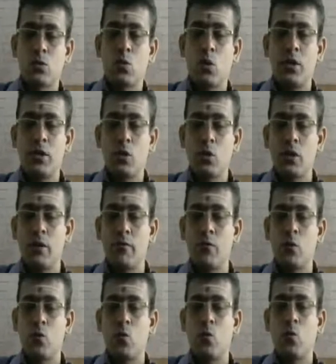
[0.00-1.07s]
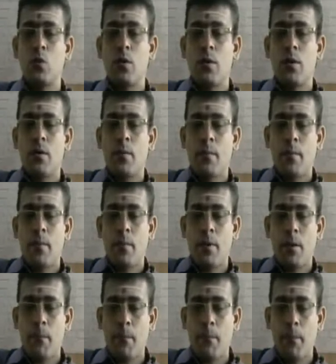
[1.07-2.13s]
going to give you
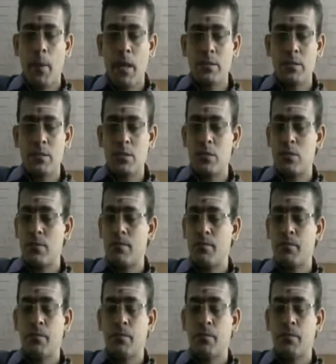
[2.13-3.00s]
plus